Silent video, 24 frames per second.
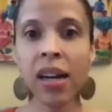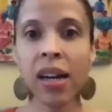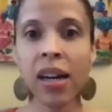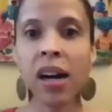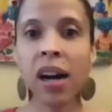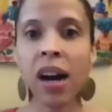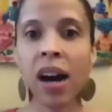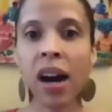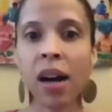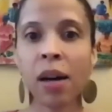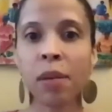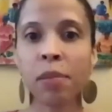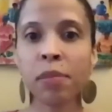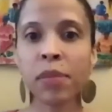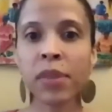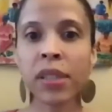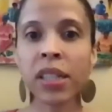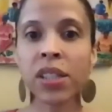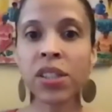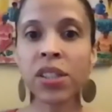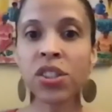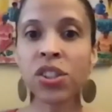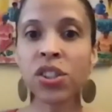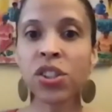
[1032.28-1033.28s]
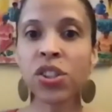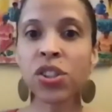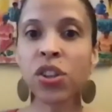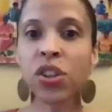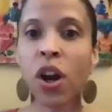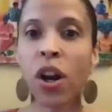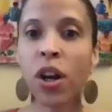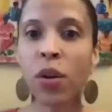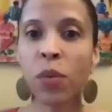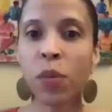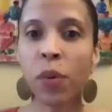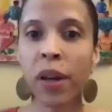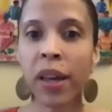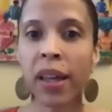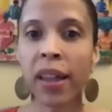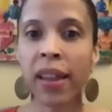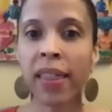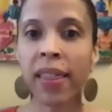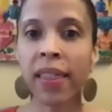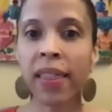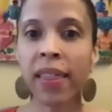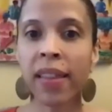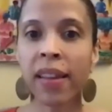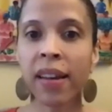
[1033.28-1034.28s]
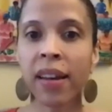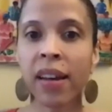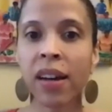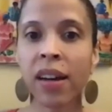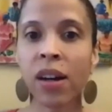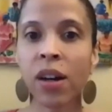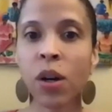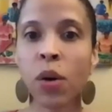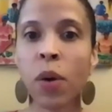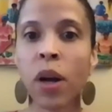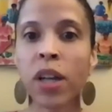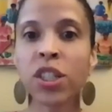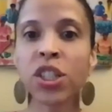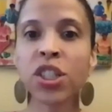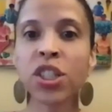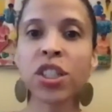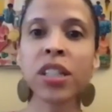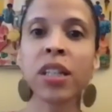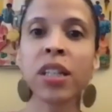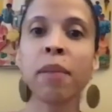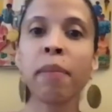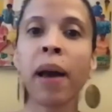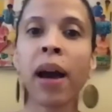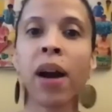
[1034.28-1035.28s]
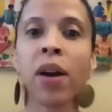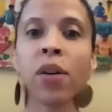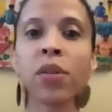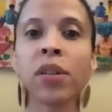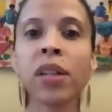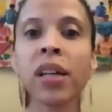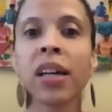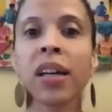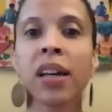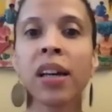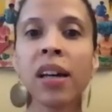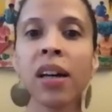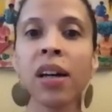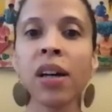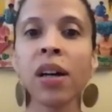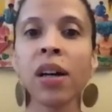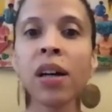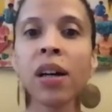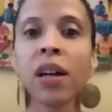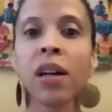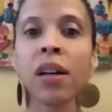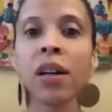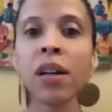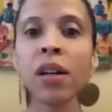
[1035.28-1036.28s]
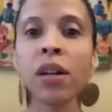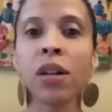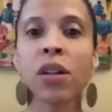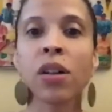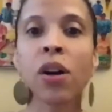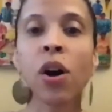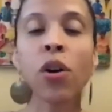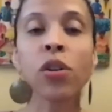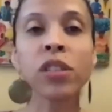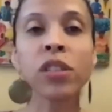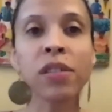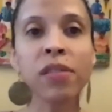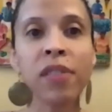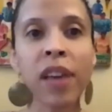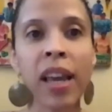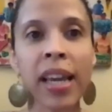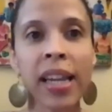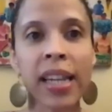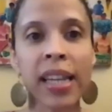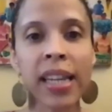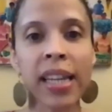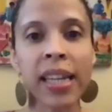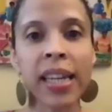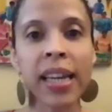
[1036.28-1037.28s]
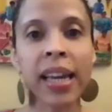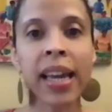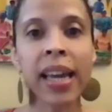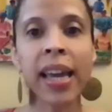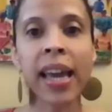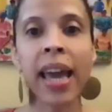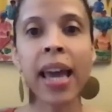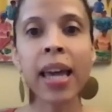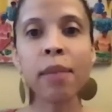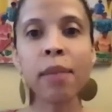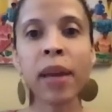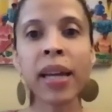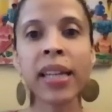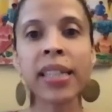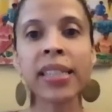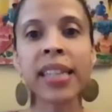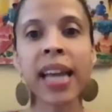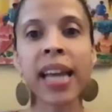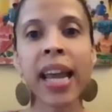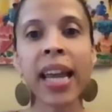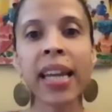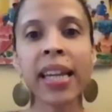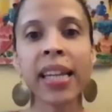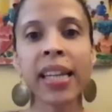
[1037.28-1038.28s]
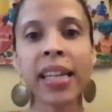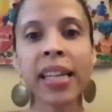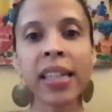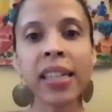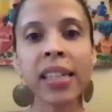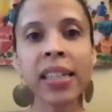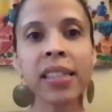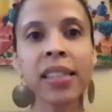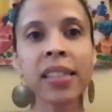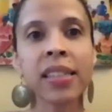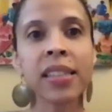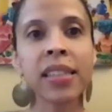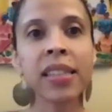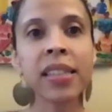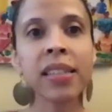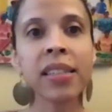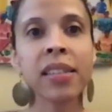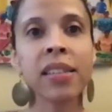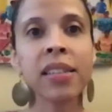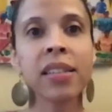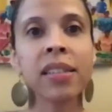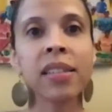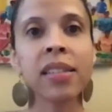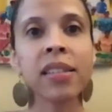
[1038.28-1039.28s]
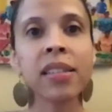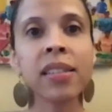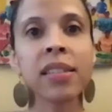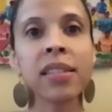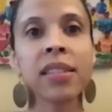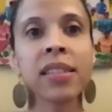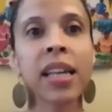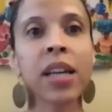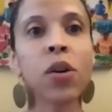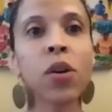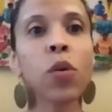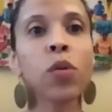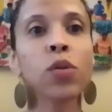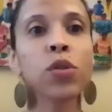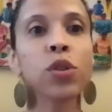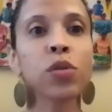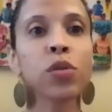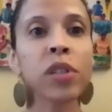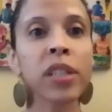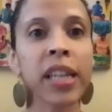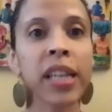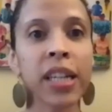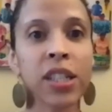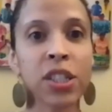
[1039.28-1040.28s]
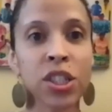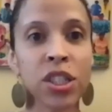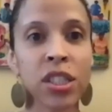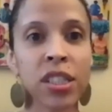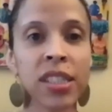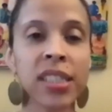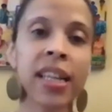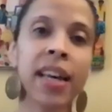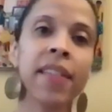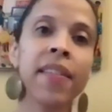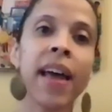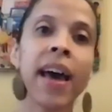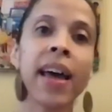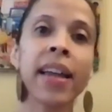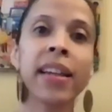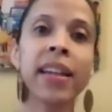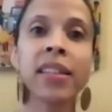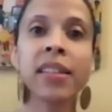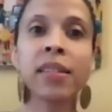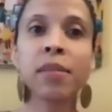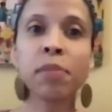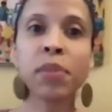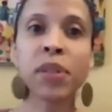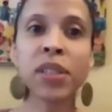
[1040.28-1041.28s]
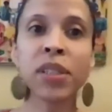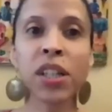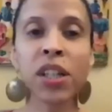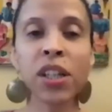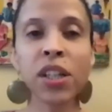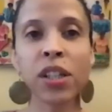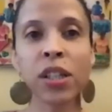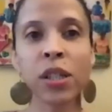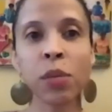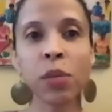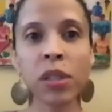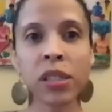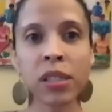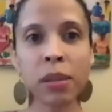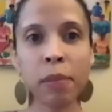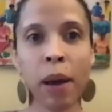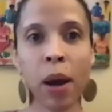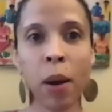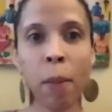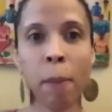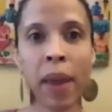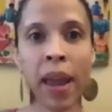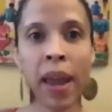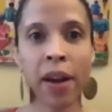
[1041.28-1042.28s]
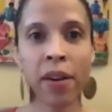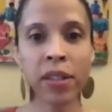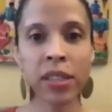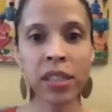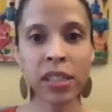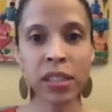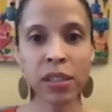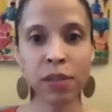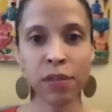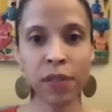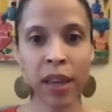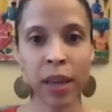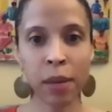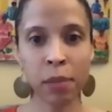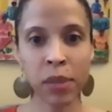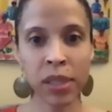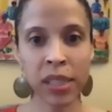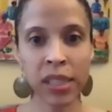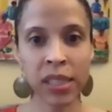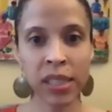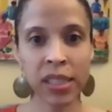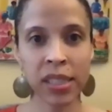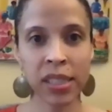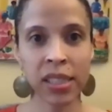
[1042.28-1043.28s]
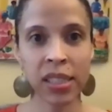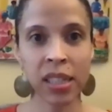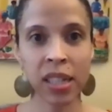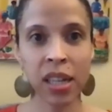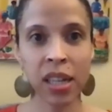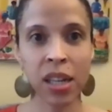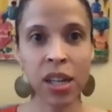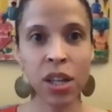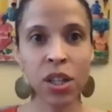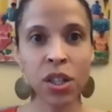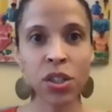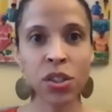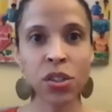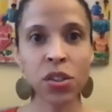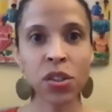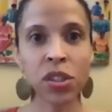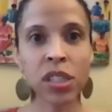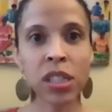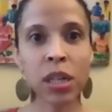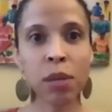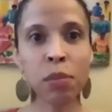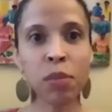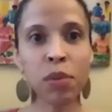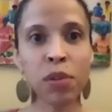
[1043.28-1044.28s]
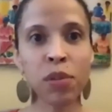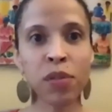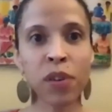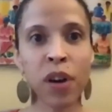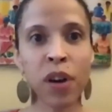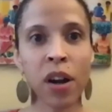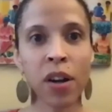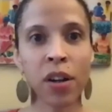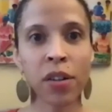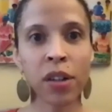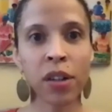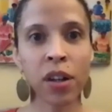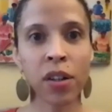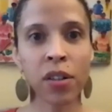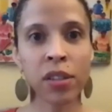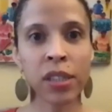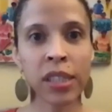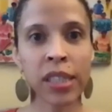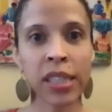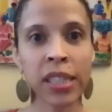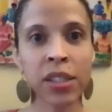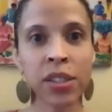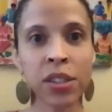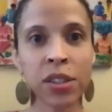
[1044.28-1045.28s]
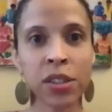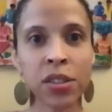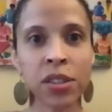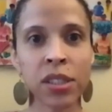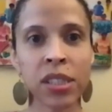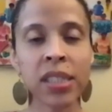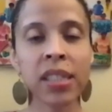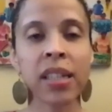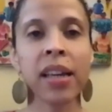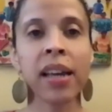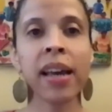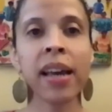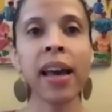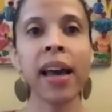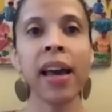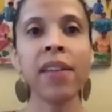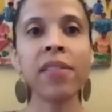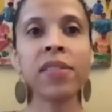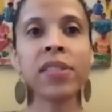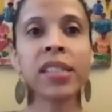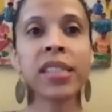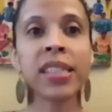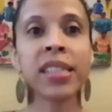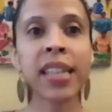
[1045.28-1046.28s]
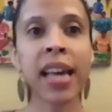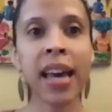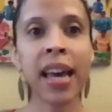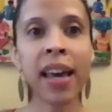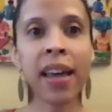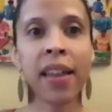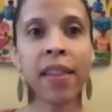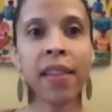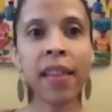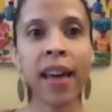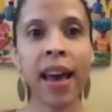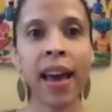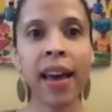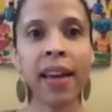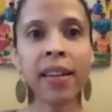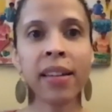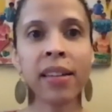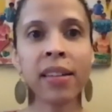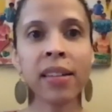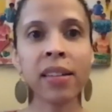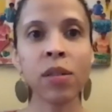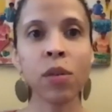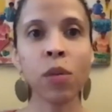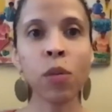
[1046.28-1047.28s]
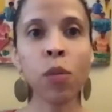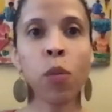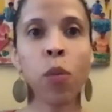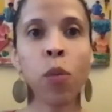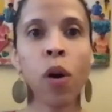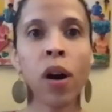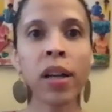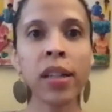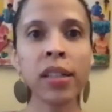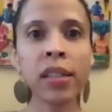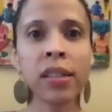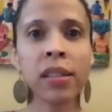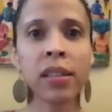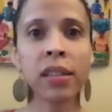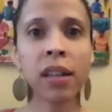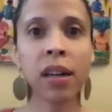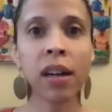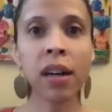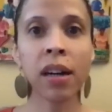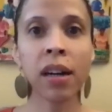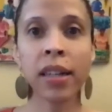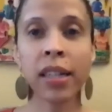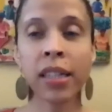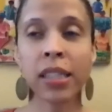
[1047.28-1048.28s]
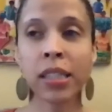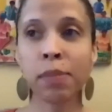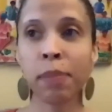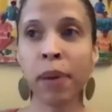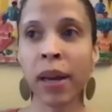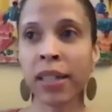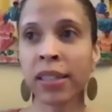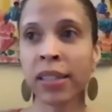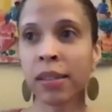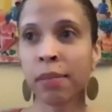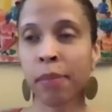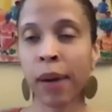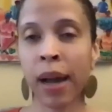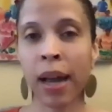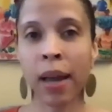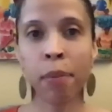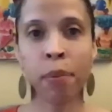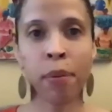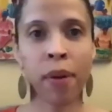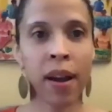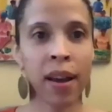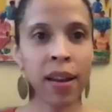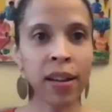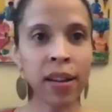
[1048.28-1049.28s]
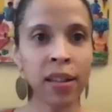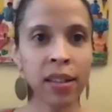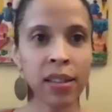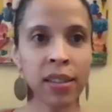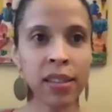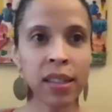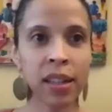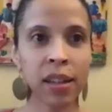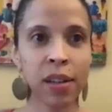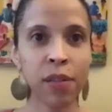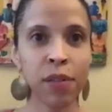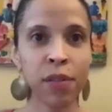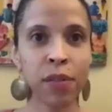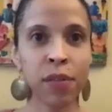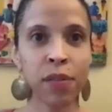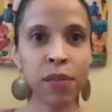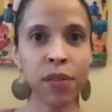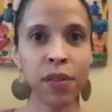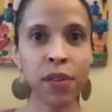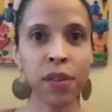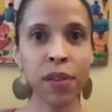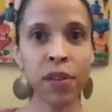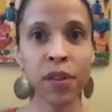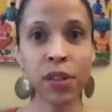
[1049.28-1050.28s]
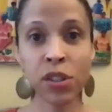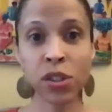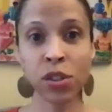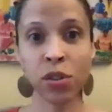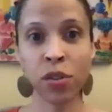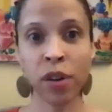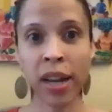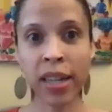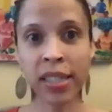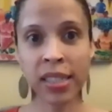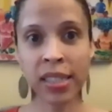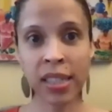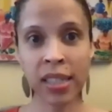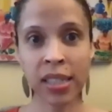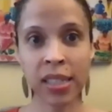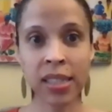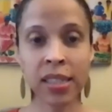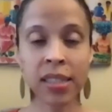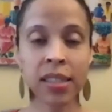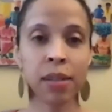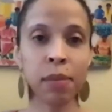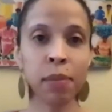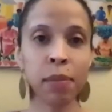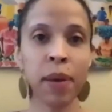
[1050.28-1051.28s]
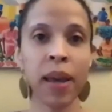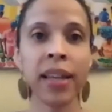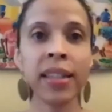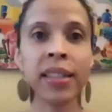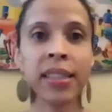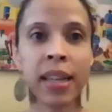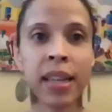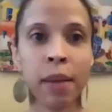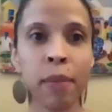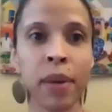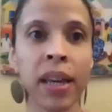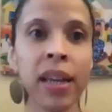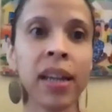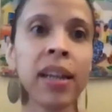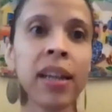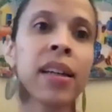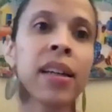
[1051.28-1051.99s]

Um, let's start with a question about cultivating and maintaining stakeholder relations, and that particularly was about parents and families. So, some of our, our leaders have said that one unexpected byproduct of this crisis, the pandemic,